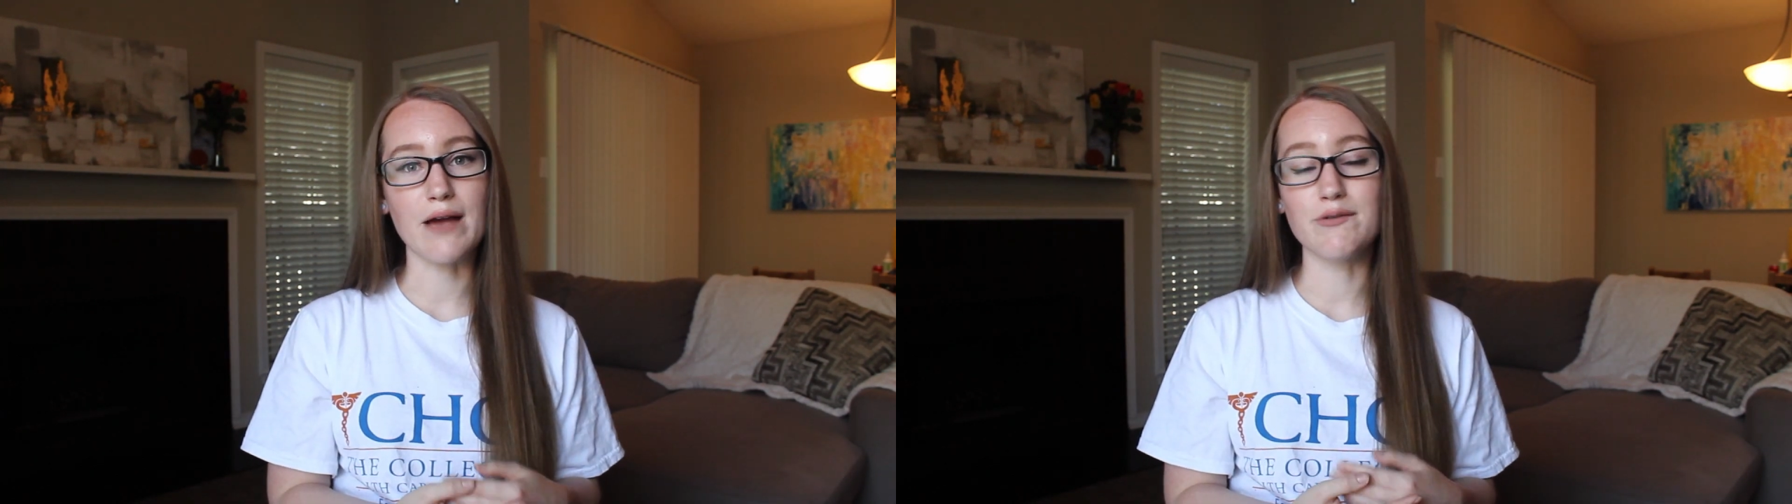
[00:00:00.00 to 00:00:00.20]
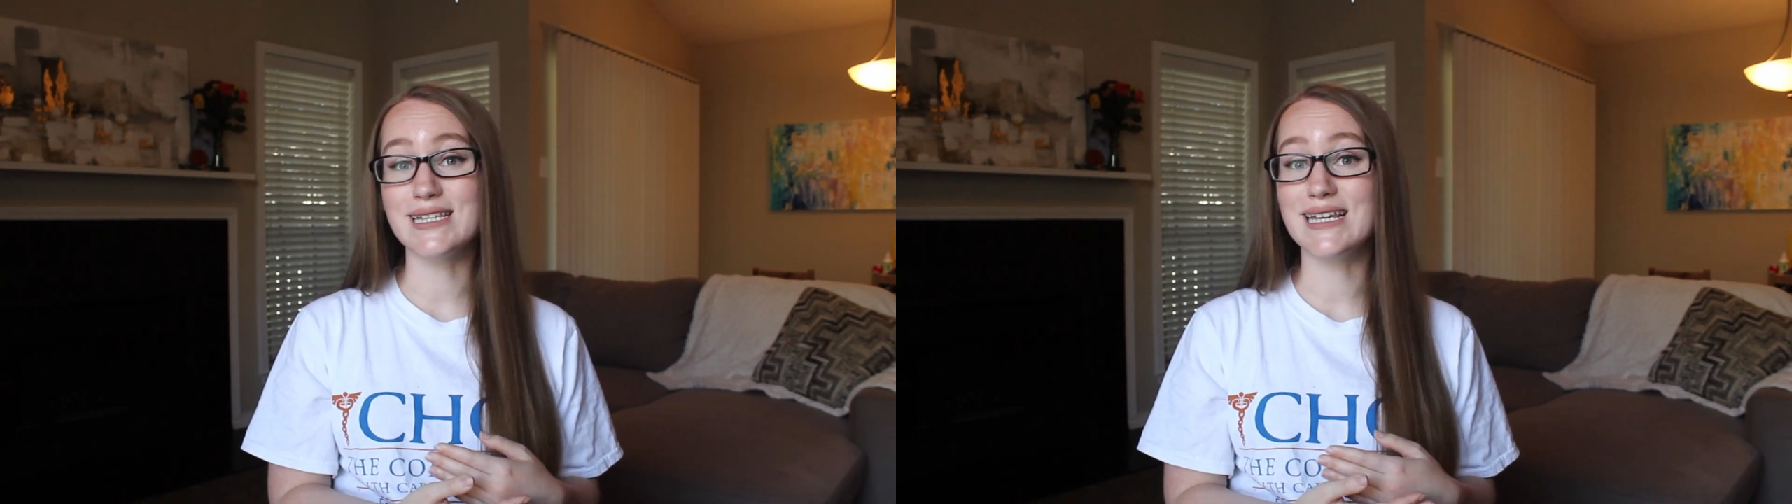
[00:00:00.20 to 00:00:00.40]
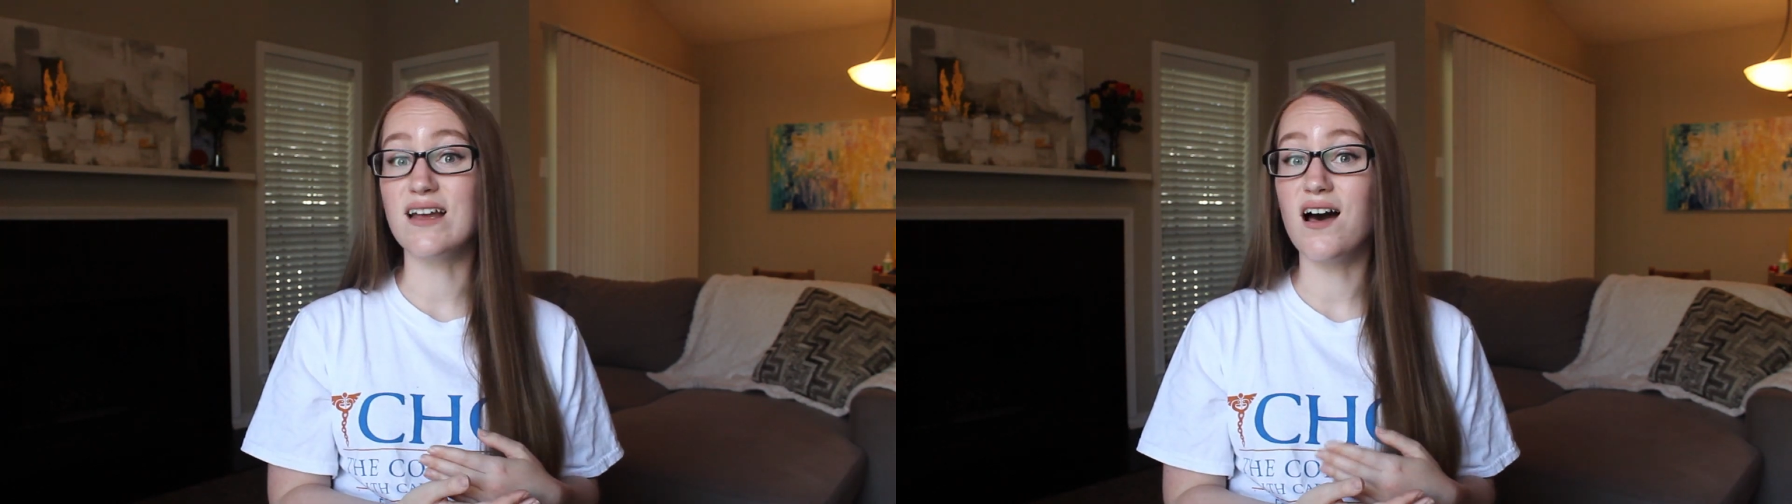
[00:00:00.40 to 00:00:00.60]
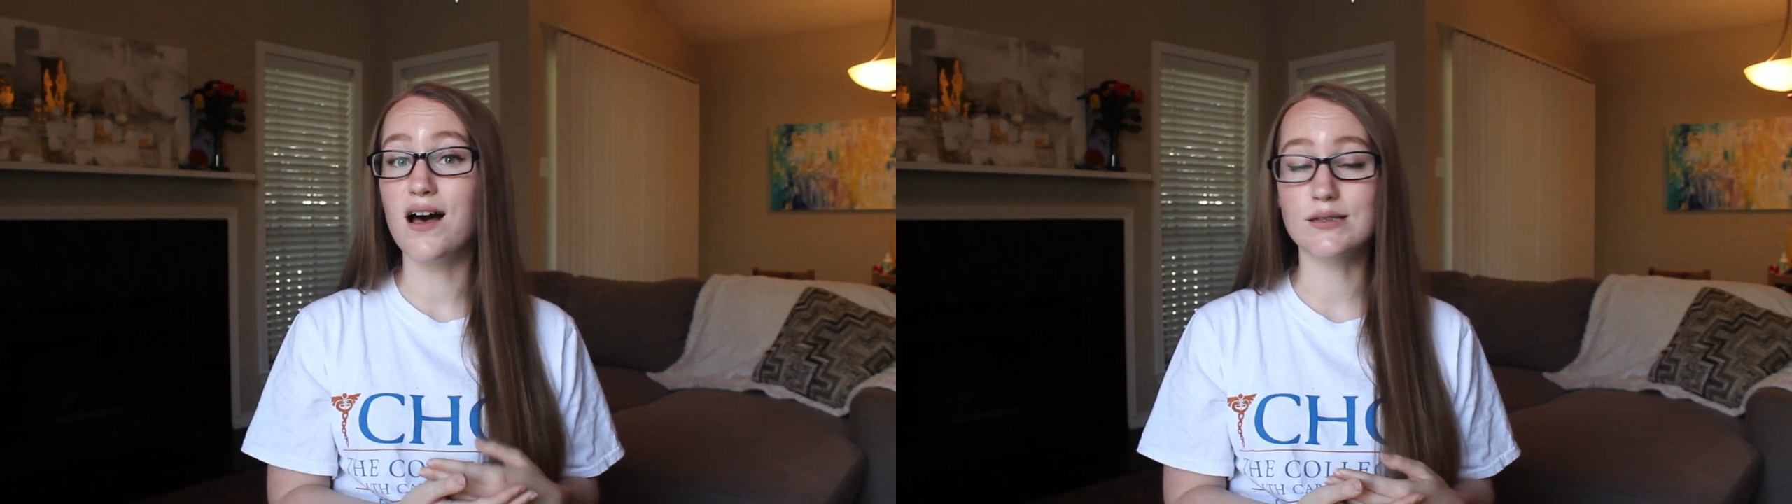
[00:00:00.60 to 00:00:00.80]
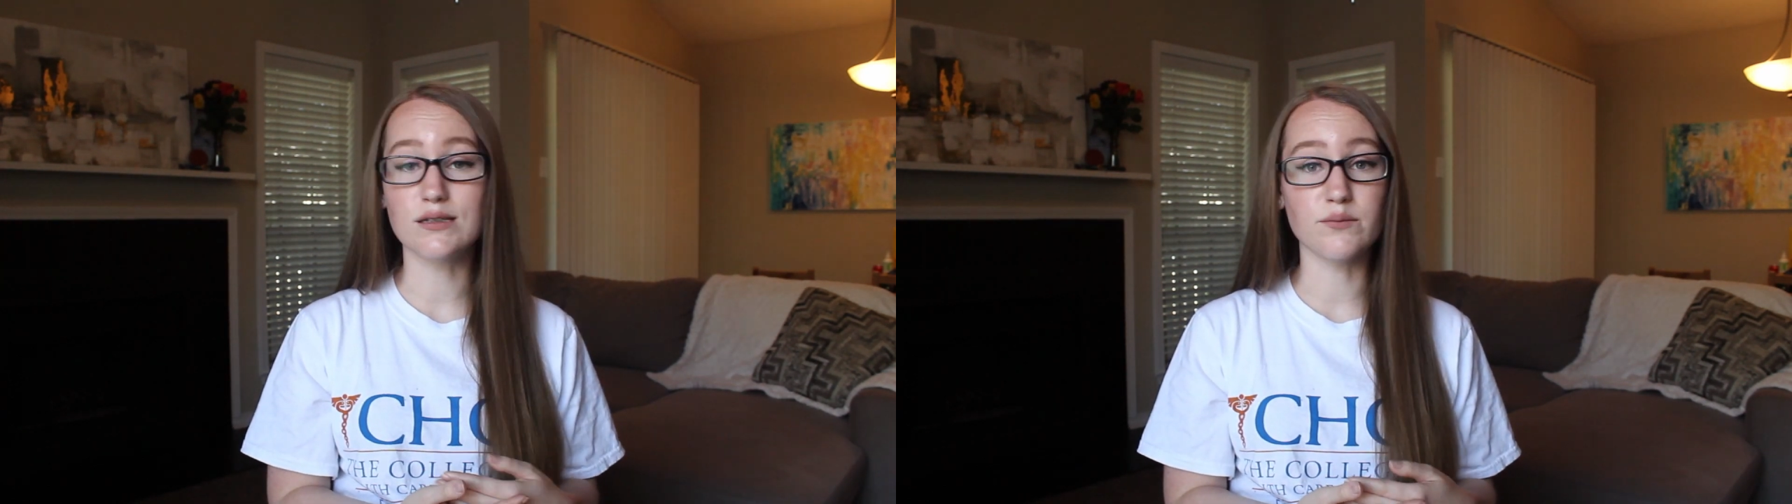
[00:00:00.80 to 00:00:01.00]
I was in
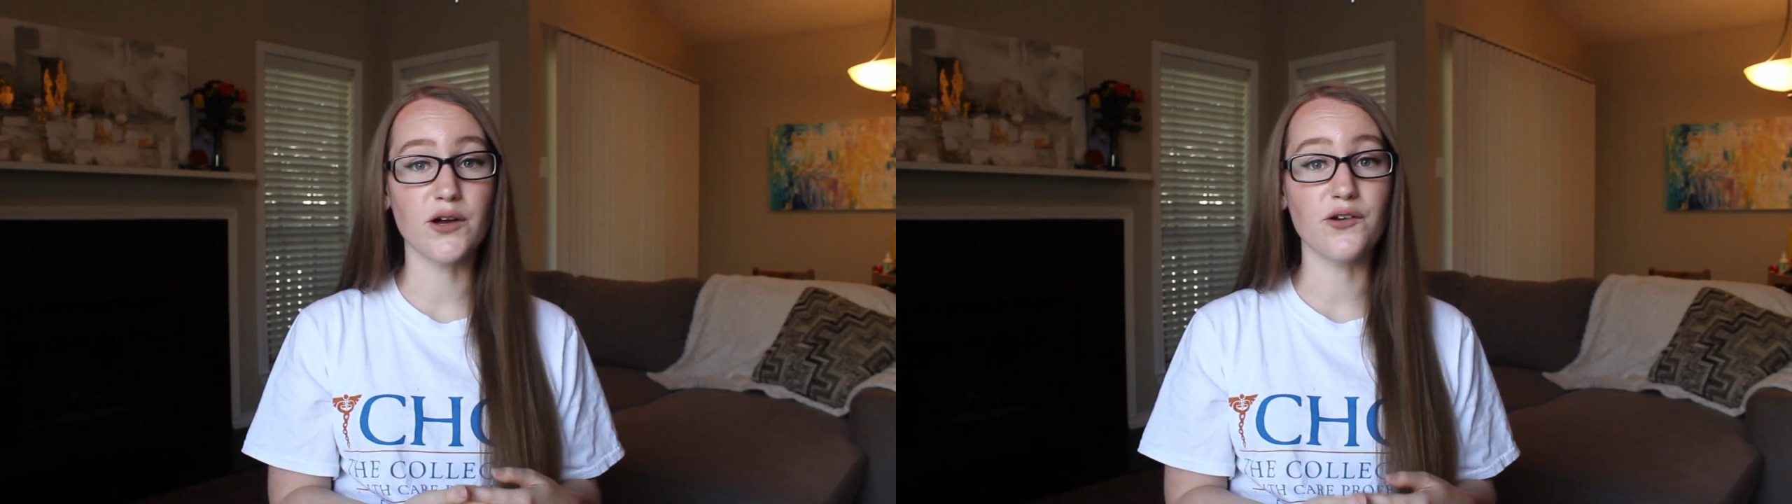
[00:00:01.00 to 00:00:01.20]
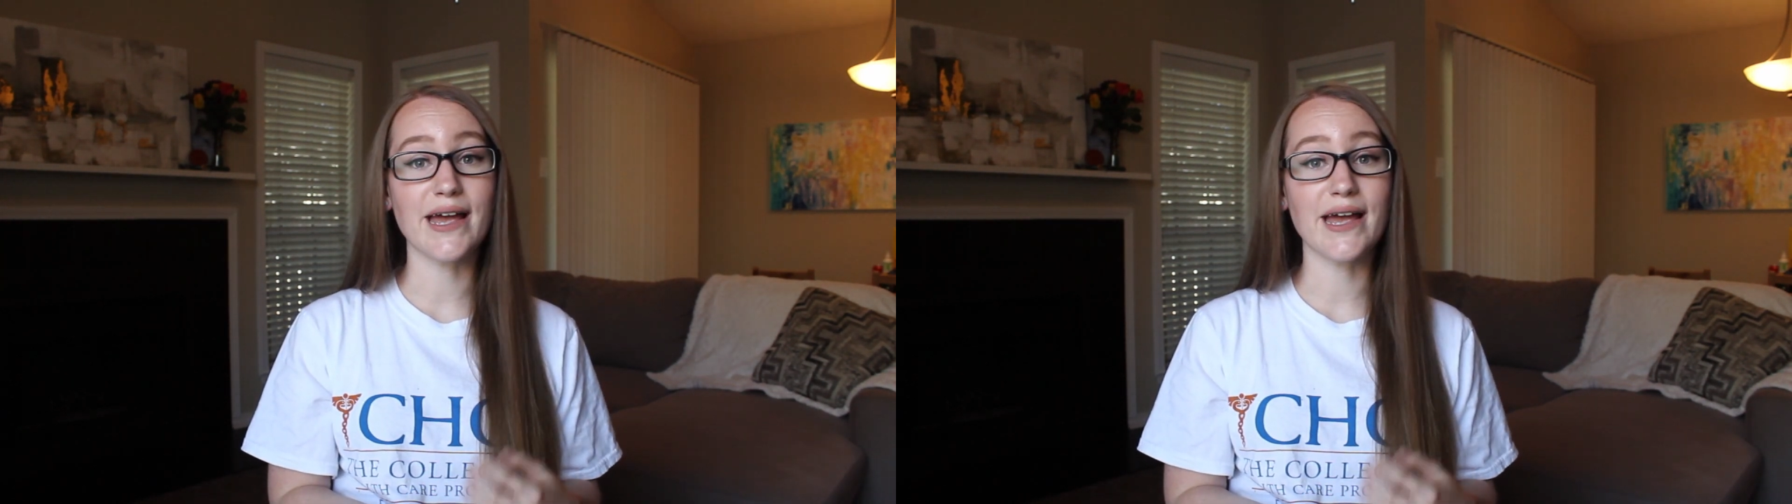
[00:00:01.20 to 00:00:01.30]
hustle mode.